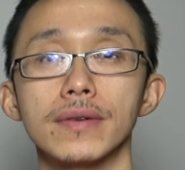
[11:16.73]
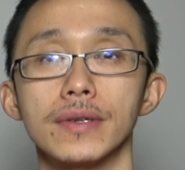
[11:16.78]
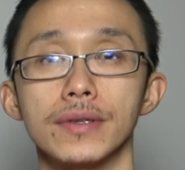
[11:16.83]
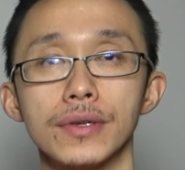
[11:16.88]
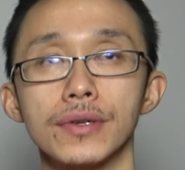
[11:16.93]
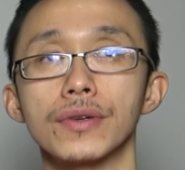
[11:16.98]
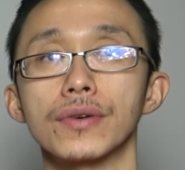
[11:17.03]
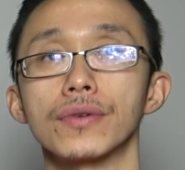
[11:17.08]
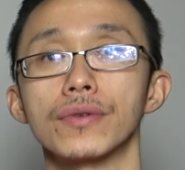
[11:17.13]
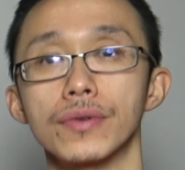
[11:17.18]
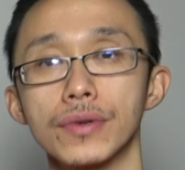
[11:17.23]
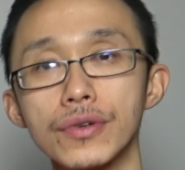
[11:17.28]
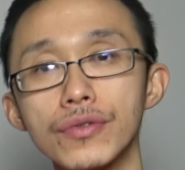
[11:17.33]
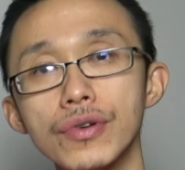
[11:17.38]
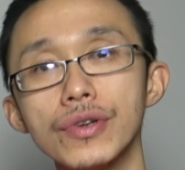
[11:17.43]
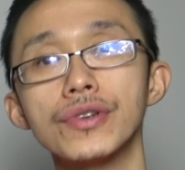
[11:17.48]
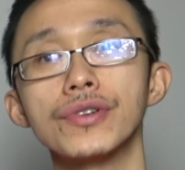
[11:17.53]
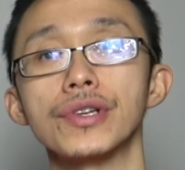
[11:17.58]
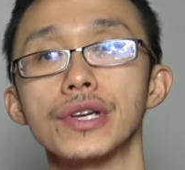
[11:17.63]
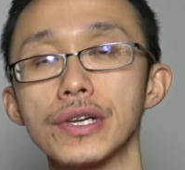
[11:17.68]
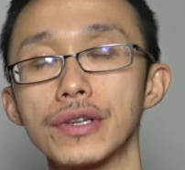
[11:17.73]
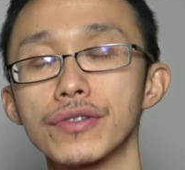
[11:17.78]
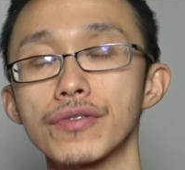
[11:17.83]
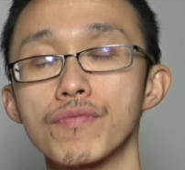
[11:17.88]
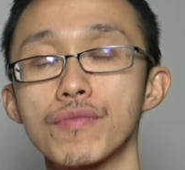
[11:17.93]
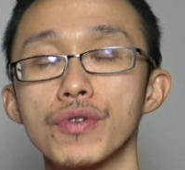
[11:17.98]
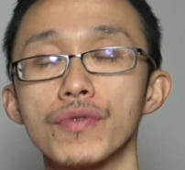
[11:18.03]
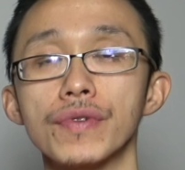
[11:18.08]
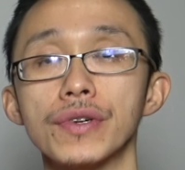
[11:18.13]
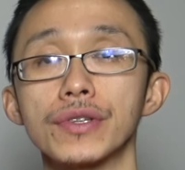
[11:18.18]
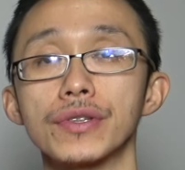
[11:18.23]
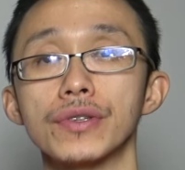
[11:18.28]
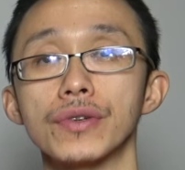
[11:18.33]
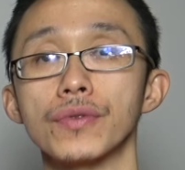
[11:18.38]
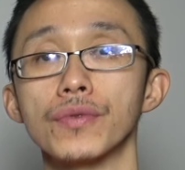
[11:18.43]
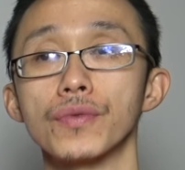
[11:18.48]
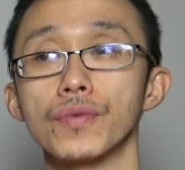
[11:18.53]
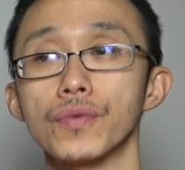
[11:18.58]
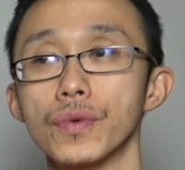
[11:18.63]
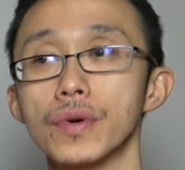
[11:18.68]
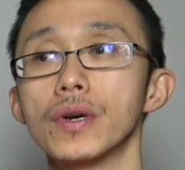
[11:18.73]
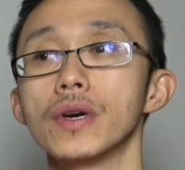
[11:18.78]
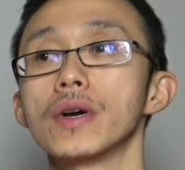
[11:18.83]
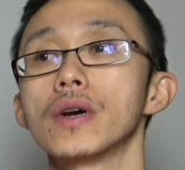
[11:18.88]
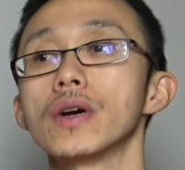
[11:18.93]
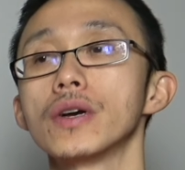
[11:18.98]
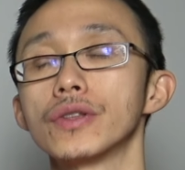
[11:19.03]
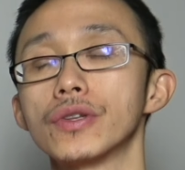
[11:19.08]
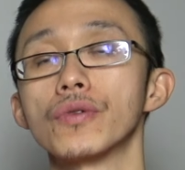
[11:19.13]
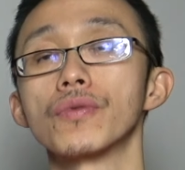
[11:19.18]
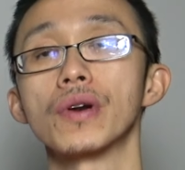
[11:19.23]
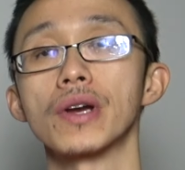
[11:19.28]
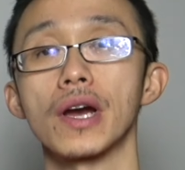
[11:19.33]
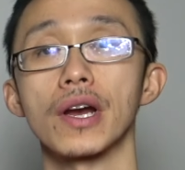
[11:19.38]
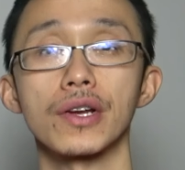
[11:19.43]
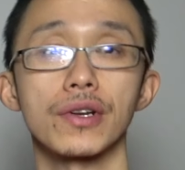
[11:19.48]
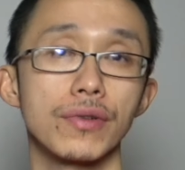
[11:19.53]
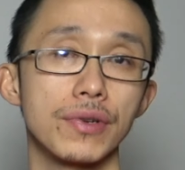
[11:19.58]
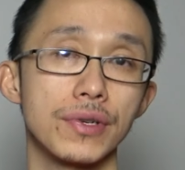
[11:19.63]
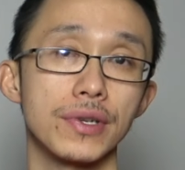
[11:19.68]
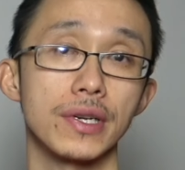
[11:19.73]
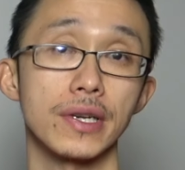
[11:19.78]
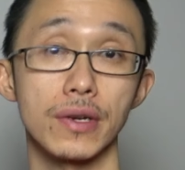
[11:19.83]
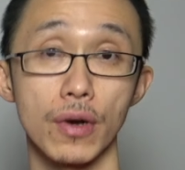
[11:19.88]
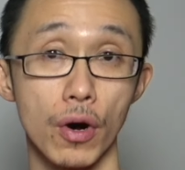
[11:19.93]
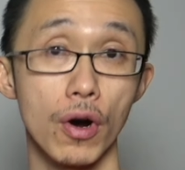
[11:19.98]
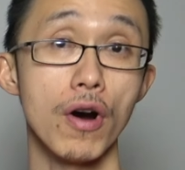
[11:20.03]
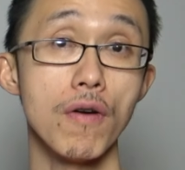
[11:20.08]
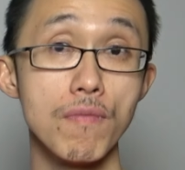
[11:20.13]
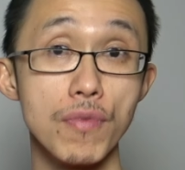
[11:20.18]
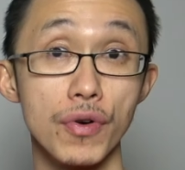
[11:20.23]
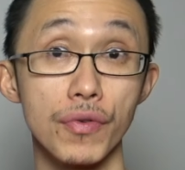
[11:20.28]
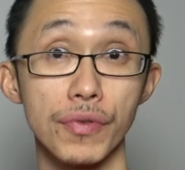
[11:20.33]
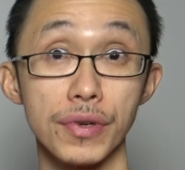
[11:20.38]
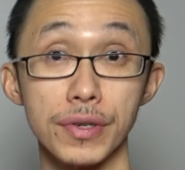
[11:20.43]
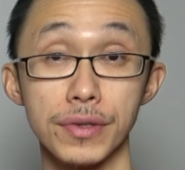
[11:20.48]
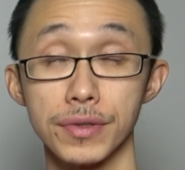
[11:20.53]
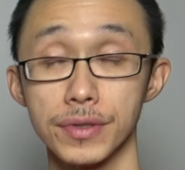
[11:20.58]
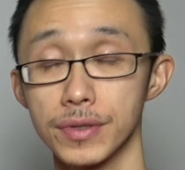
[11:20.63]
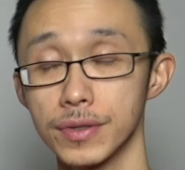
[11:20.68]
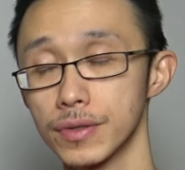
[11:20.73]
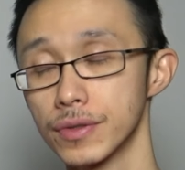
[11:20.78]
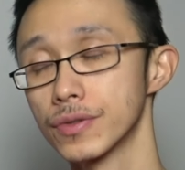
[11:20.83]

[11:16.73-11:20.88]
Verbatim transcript: You know, critique the movie through the way I could take all movies.